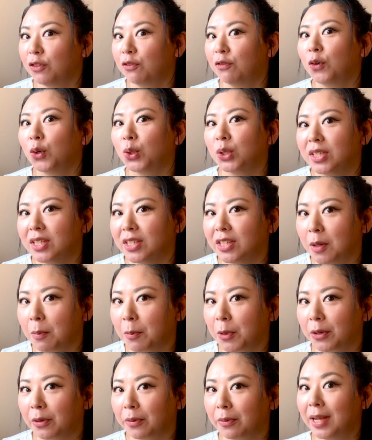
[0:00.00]
for
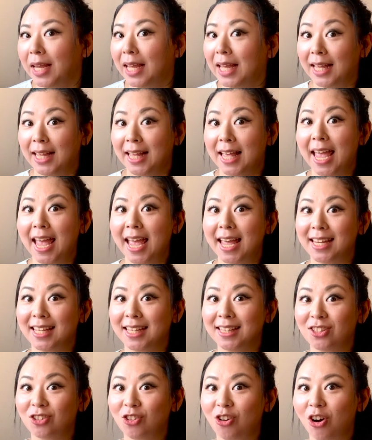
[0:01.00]
summer, and
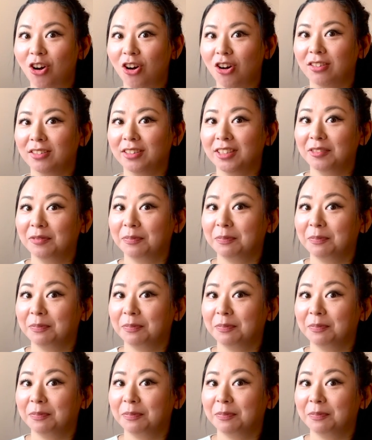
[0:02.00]
it's called